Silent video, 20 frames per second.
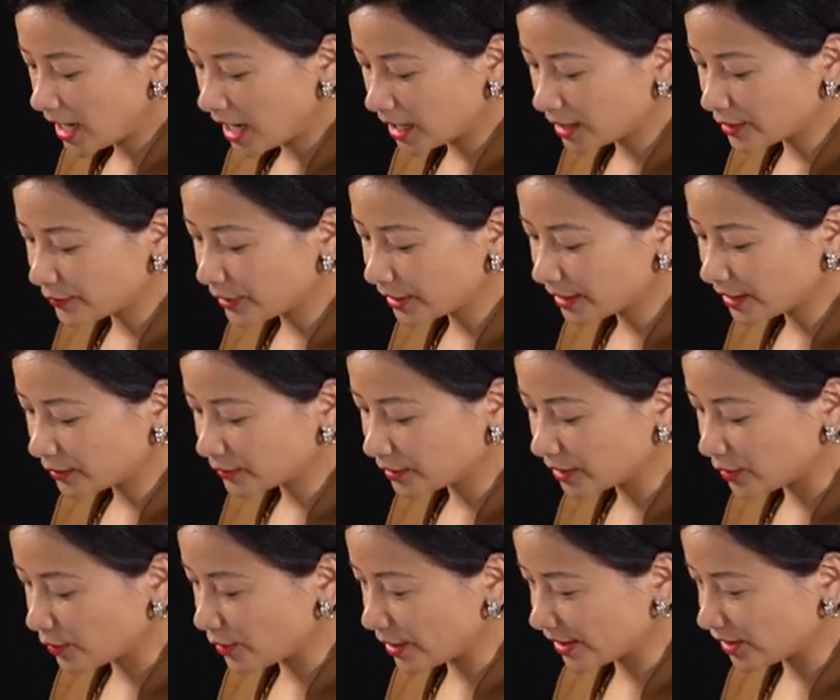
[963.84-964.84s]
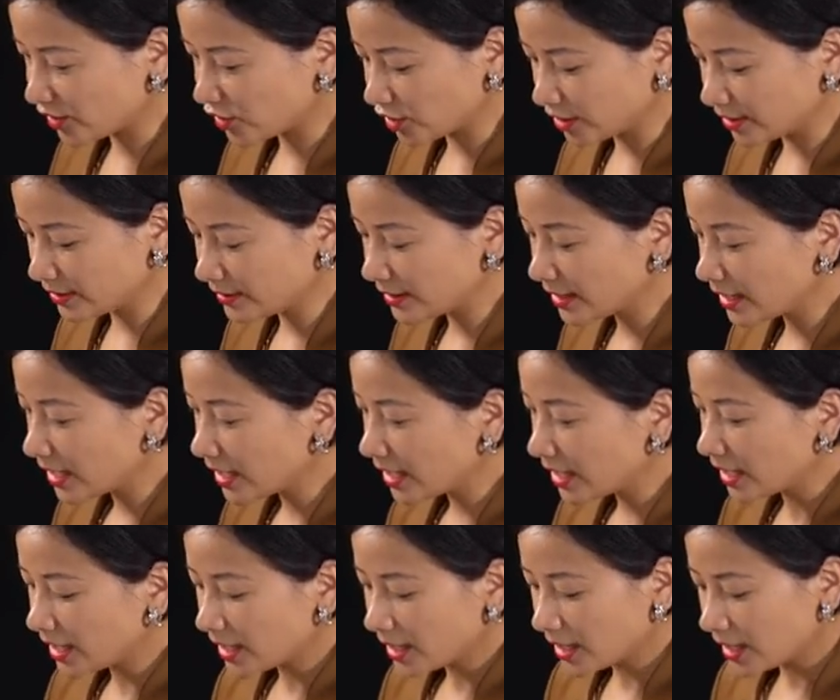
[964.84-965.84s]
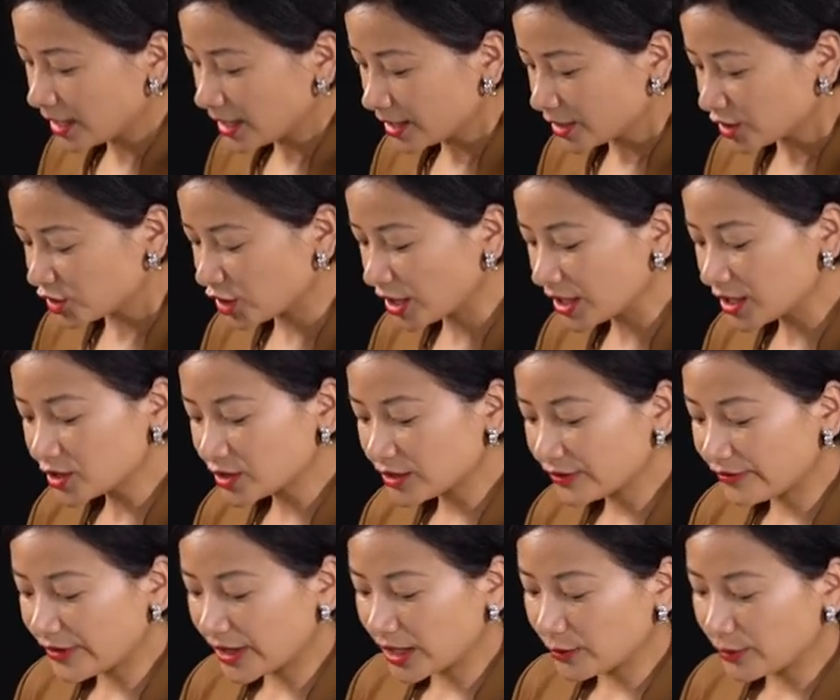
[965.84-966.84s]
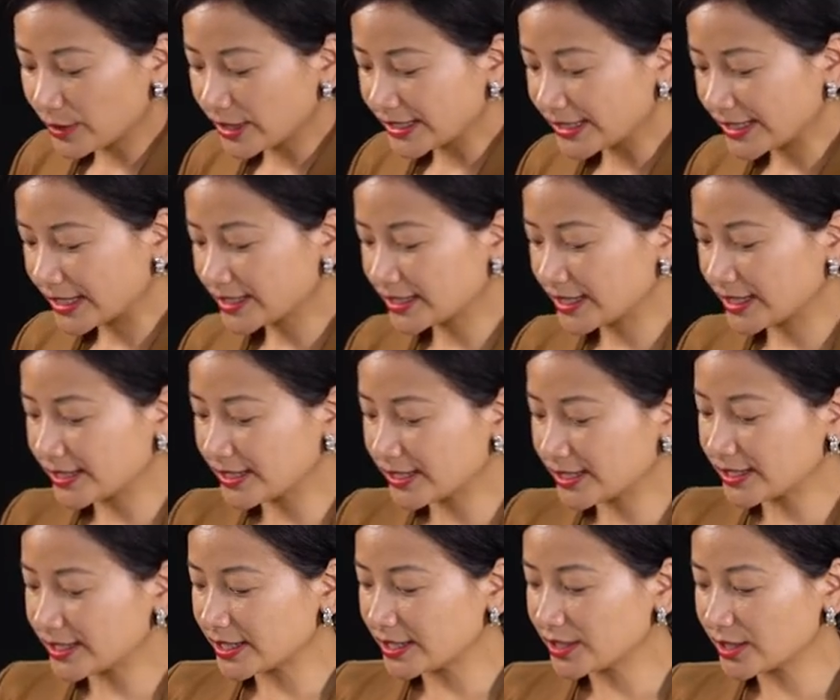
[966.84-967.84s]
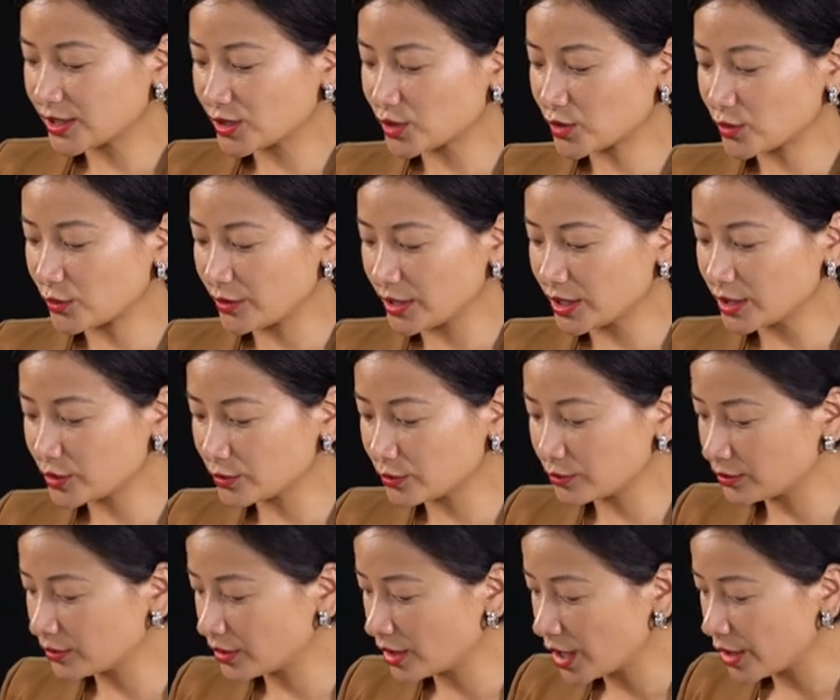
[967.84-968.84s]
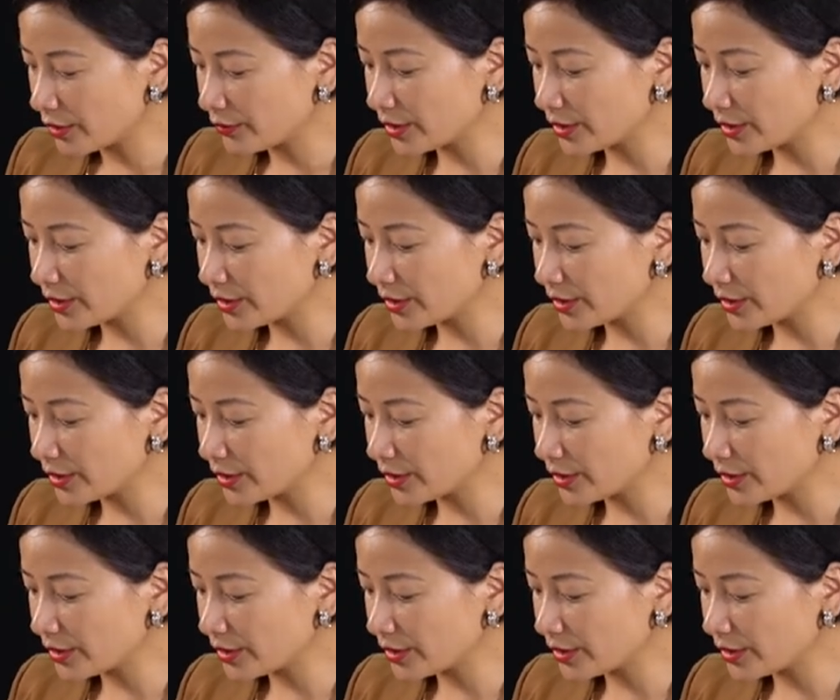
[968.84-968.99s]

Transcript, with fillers: I'll read out the question. Change the following sentences in the story to